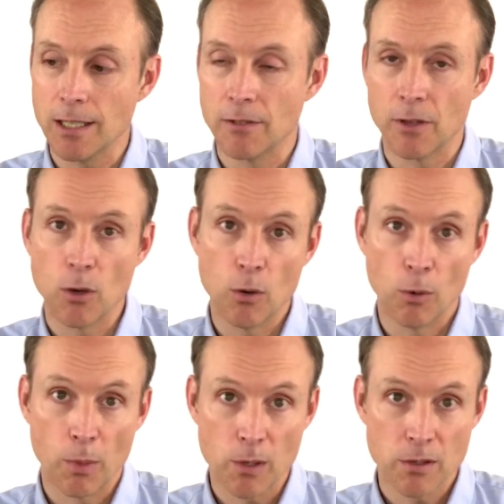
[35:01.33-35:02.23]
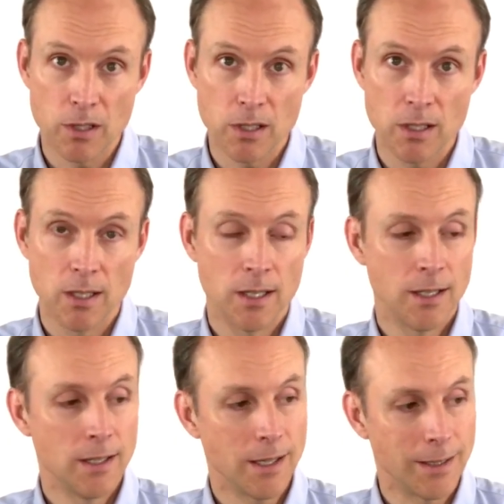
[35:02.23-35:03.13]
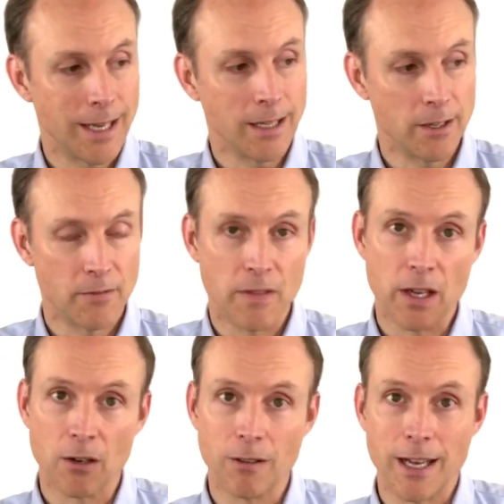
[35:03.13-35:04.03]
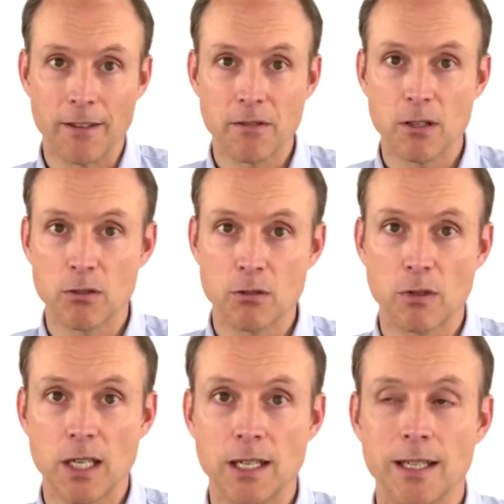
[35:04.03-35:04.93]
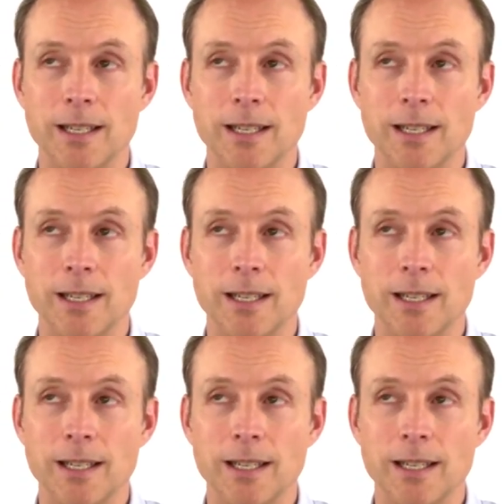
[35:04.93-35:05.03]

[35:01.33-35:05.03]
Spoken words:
of a whole person, in light of their life history?